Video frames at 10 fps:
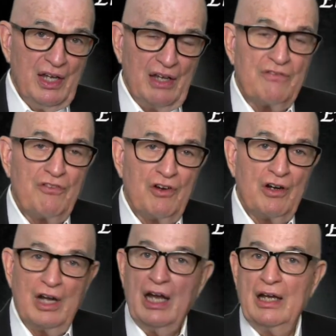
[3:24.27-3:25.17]
And for
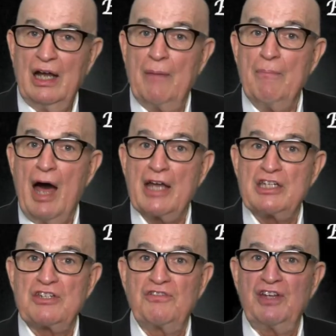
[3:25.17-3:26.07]
a
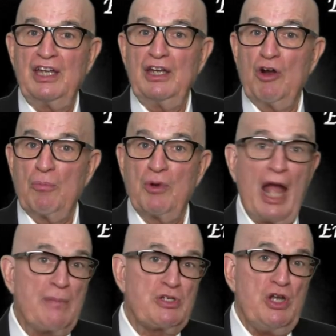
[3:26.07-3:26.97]
modest fee, or
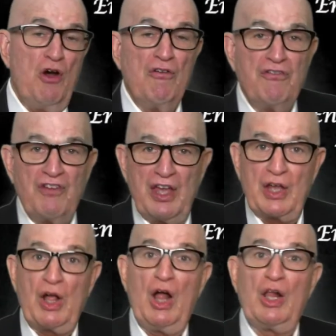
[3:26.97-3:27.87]
perhaps no fee at
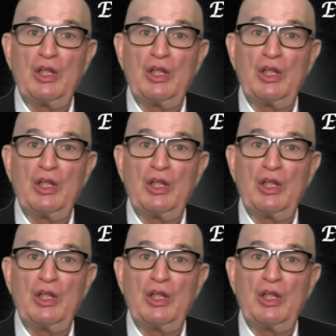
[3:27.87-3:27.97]
all,